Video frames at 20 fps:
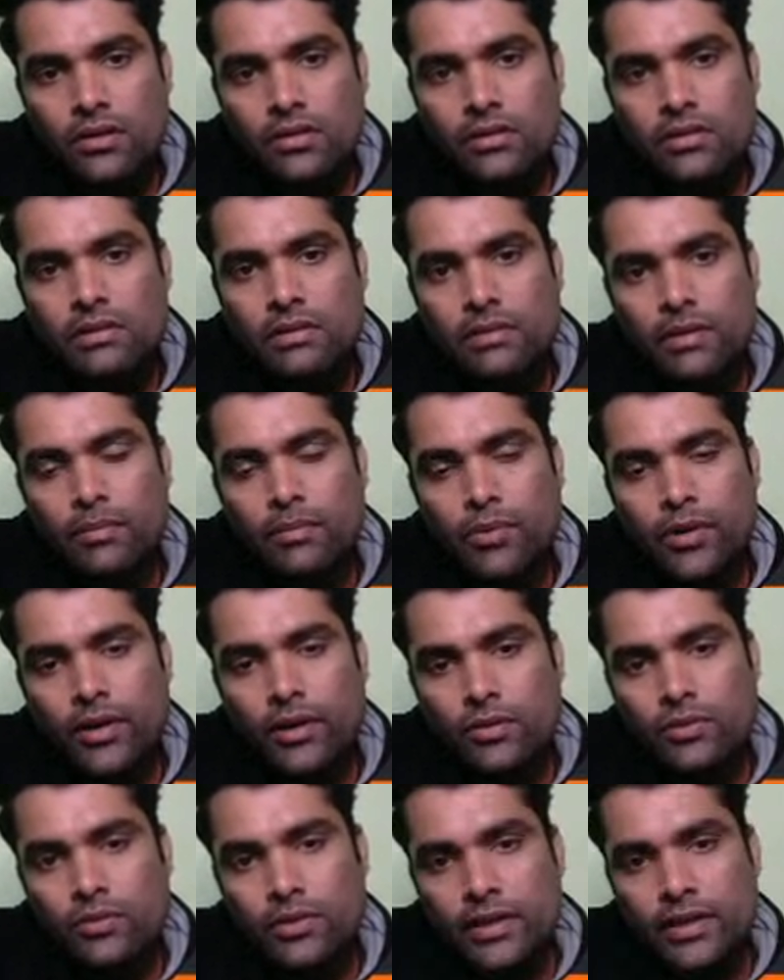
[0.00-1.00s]

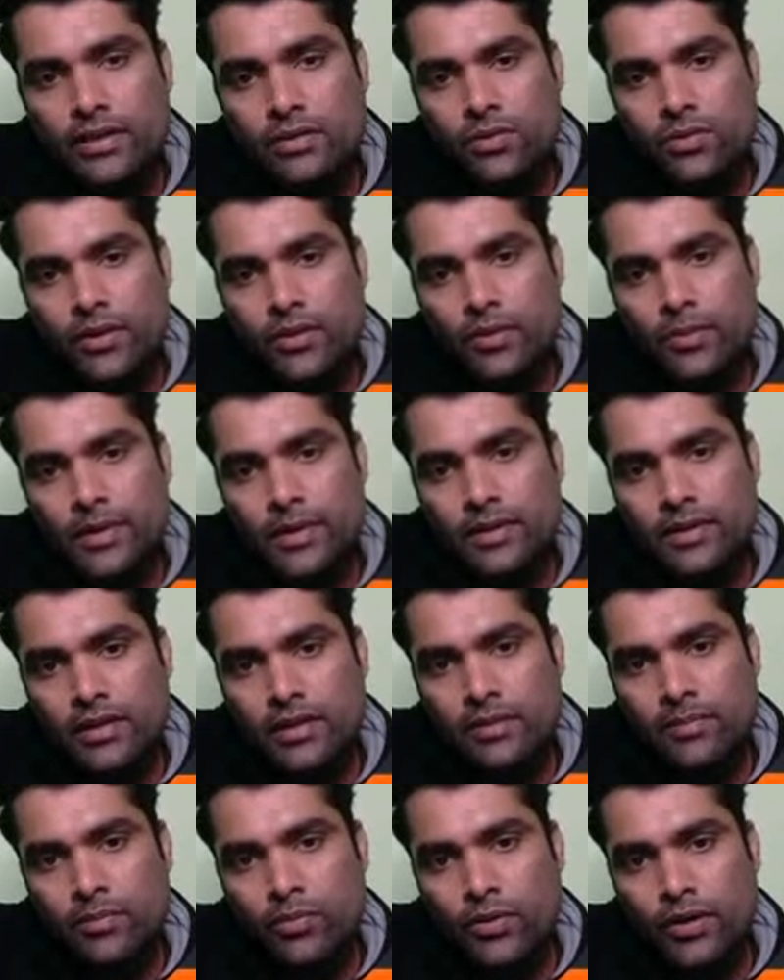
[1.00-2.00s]
7.2, that is going to be
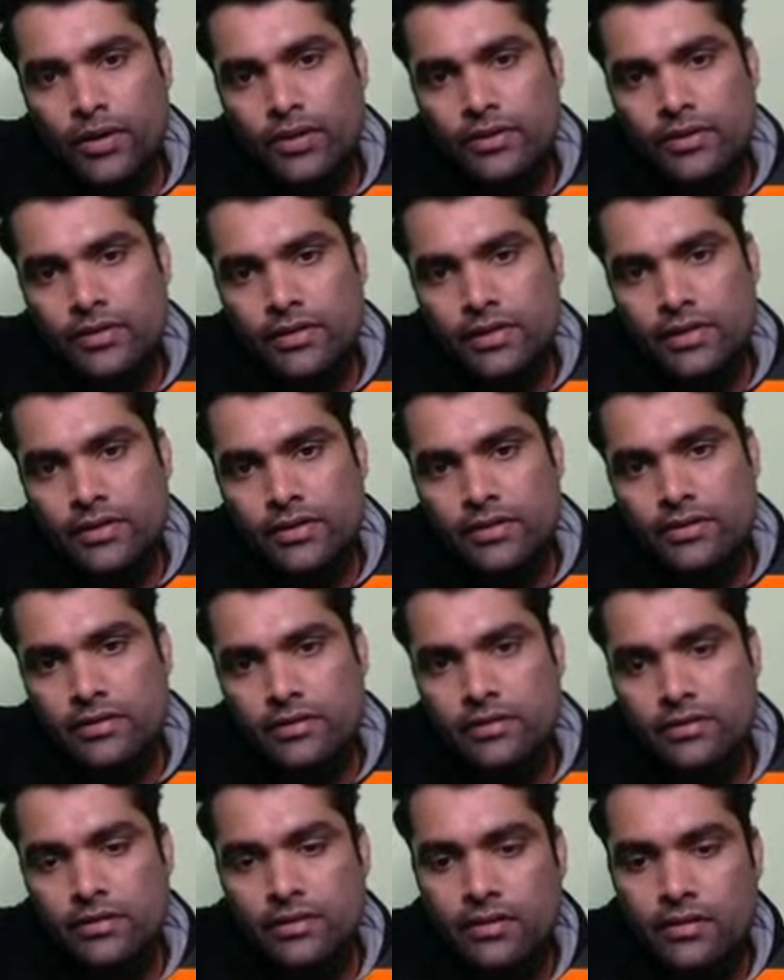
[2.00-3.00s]

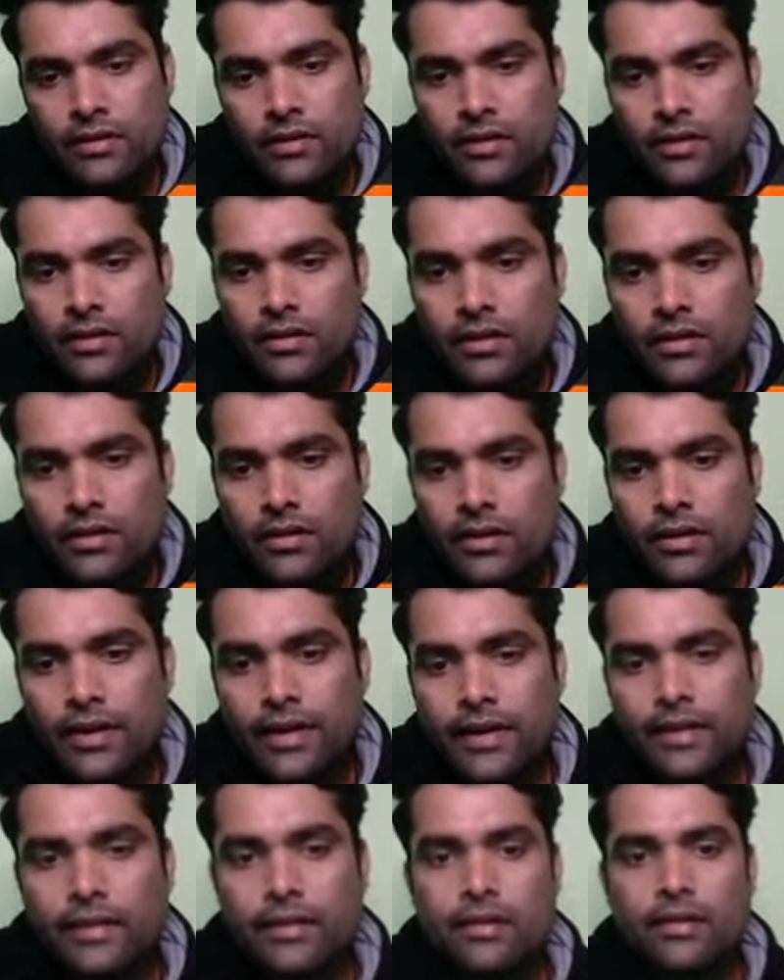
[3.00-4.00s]
3.6,
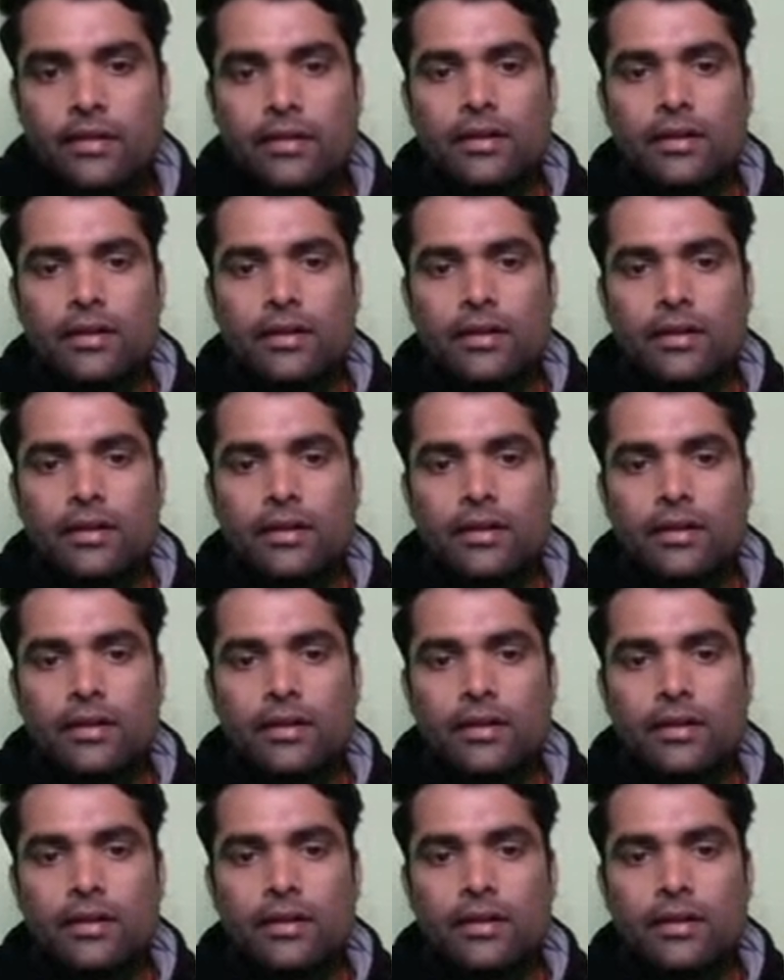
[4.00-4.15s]
right?